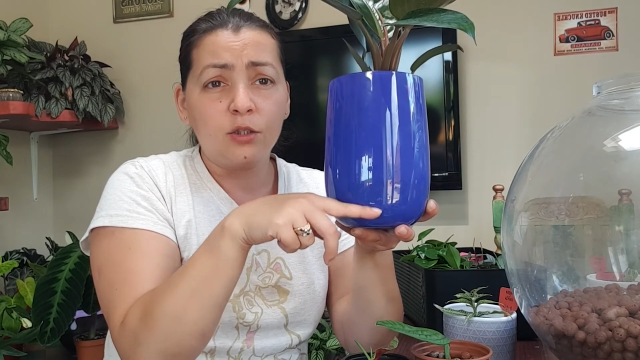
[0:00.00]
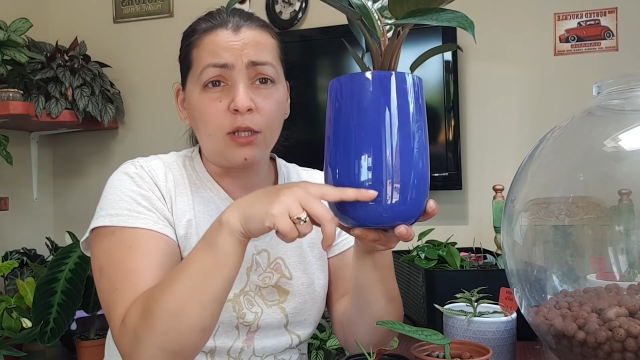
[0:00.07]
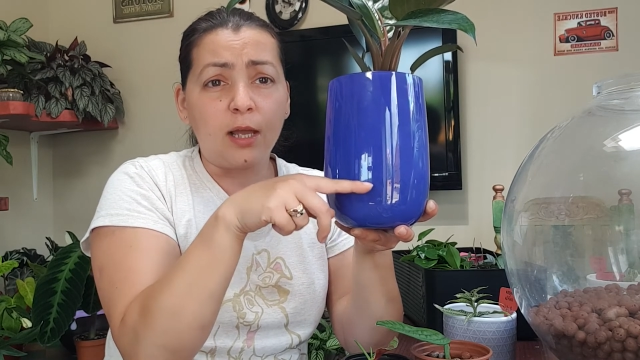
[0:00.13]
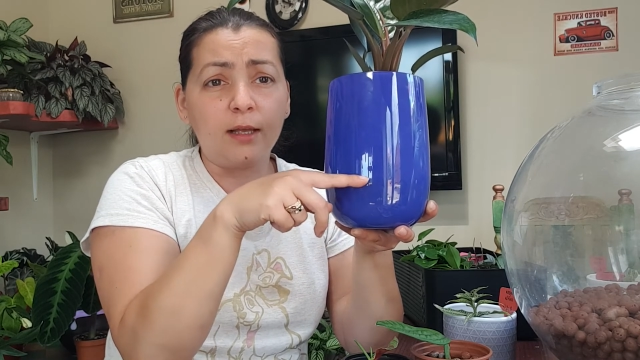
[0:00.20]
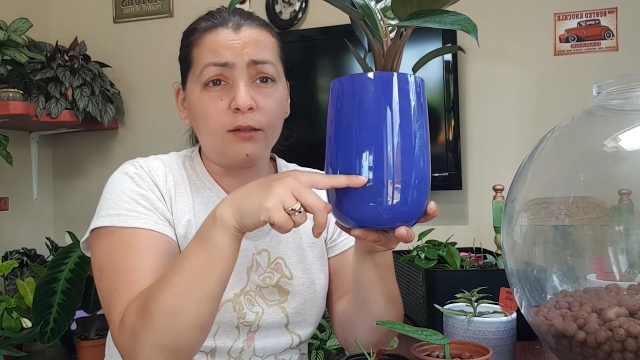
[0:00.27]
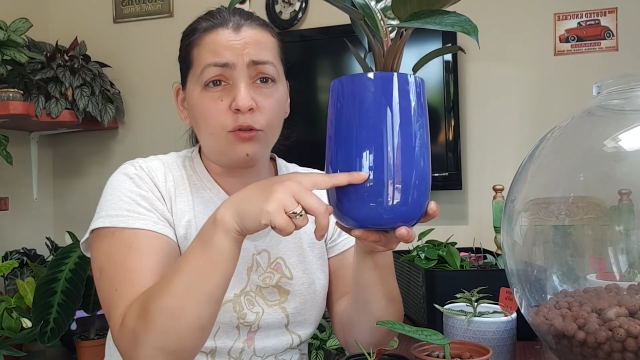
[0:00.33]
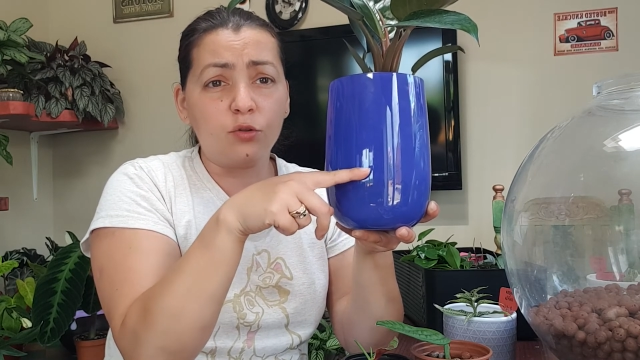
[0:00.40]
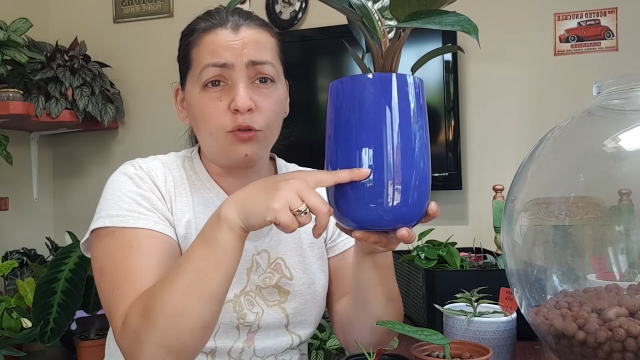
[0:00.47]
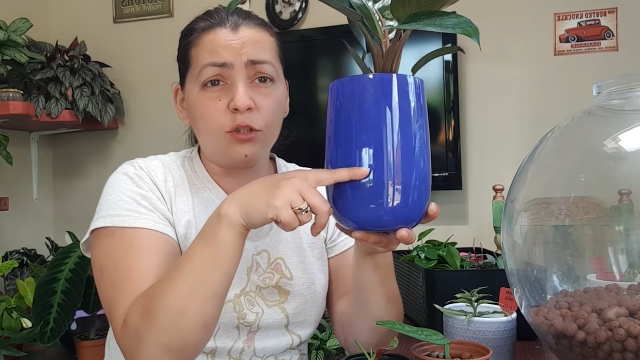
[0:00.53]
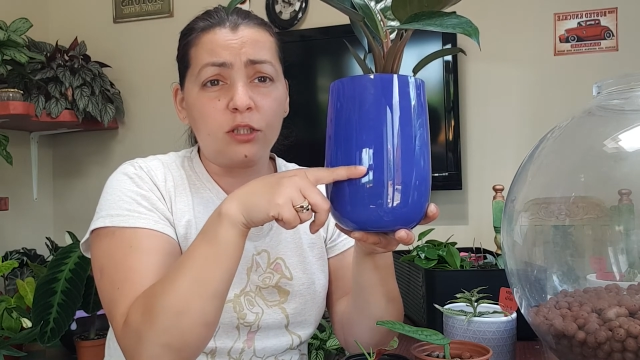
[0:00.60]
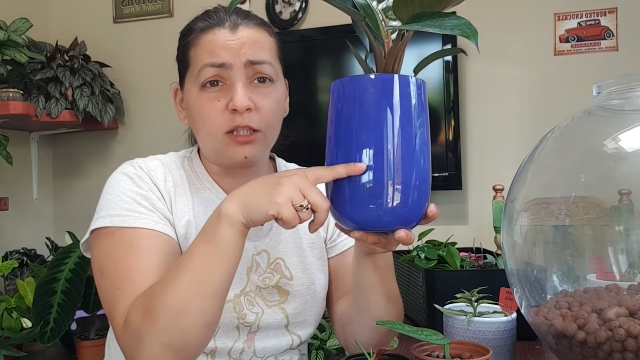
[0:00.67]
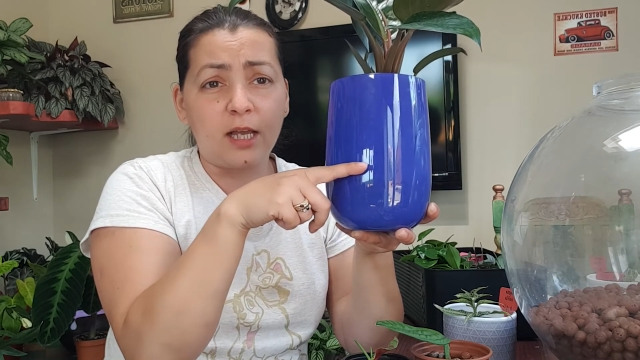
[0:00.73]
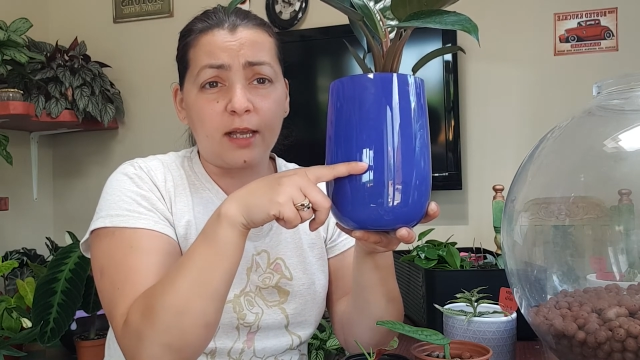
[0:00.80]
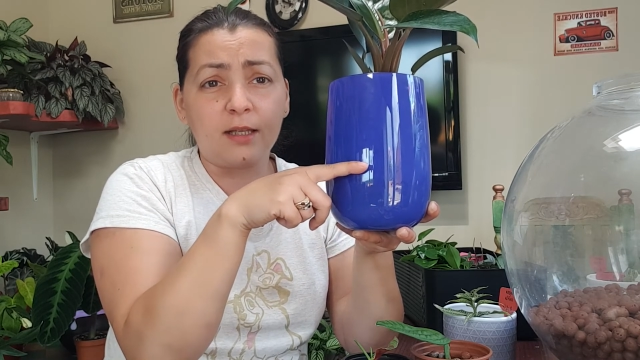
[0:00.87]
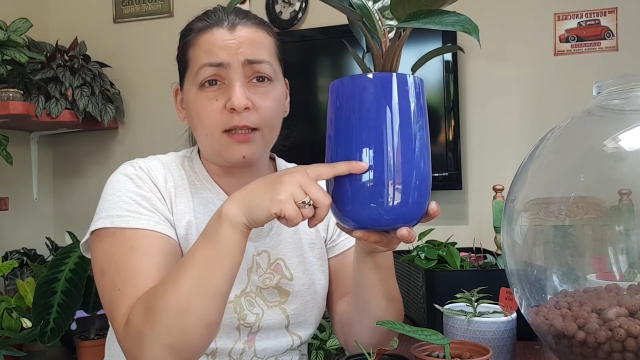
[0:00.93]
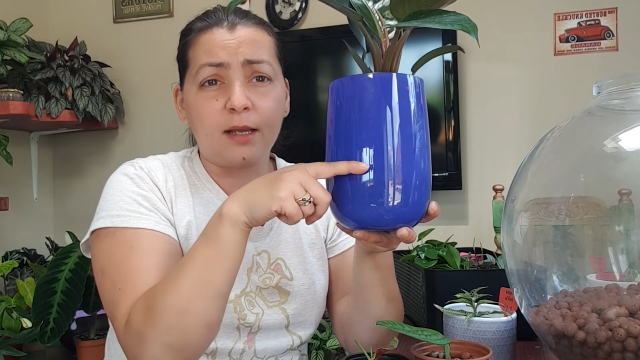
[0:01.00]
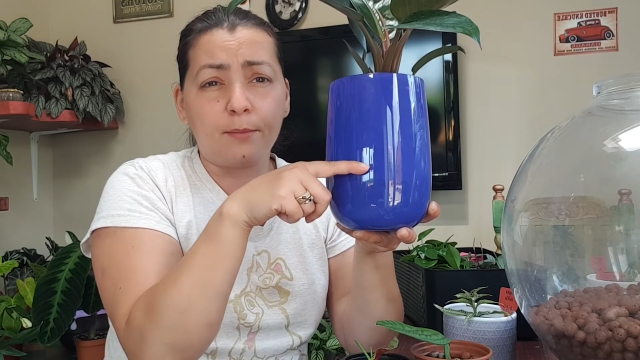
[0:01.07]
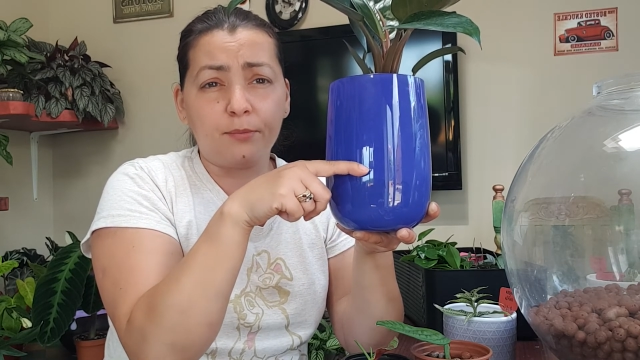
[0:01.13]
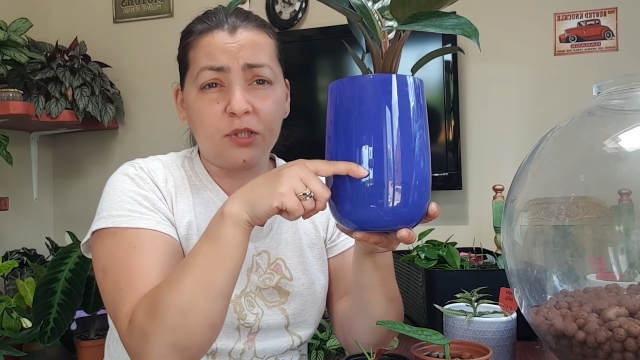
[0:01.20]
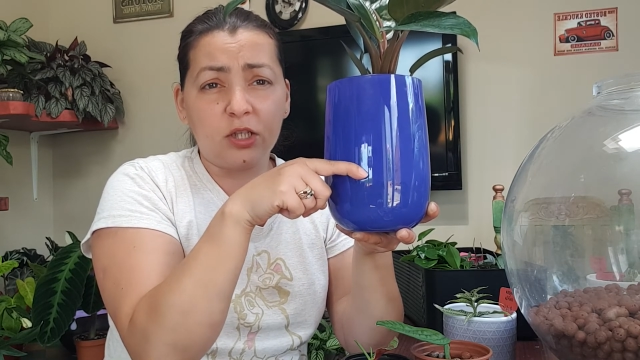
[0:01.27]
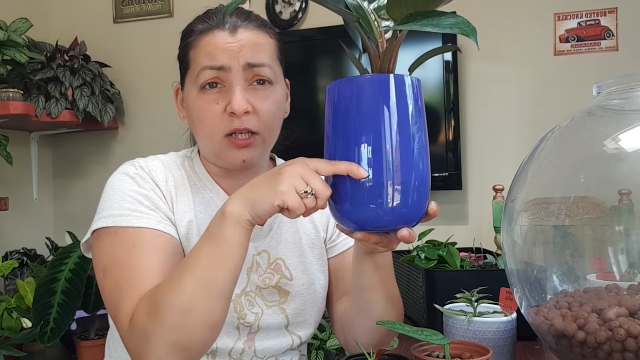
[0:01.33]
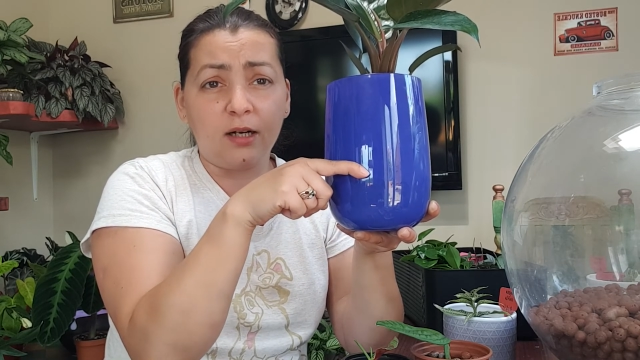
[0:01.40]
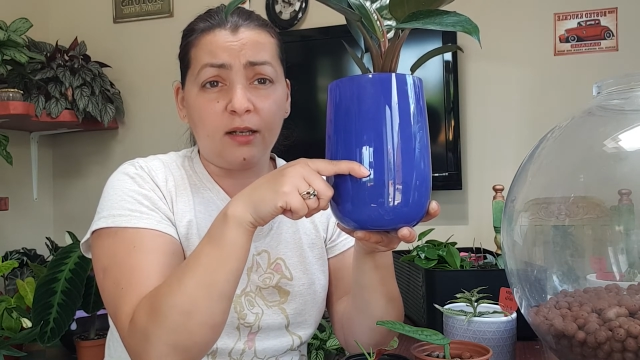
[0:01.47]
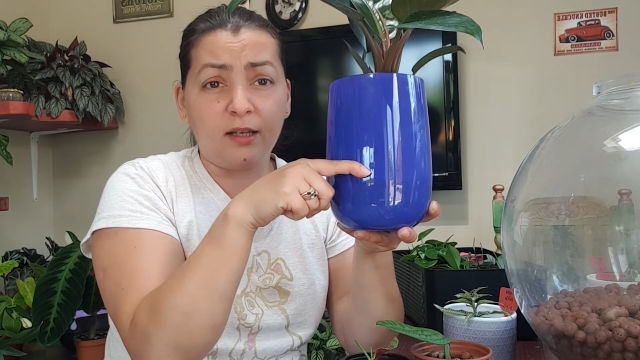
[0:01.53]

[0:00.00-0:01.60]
and to take them till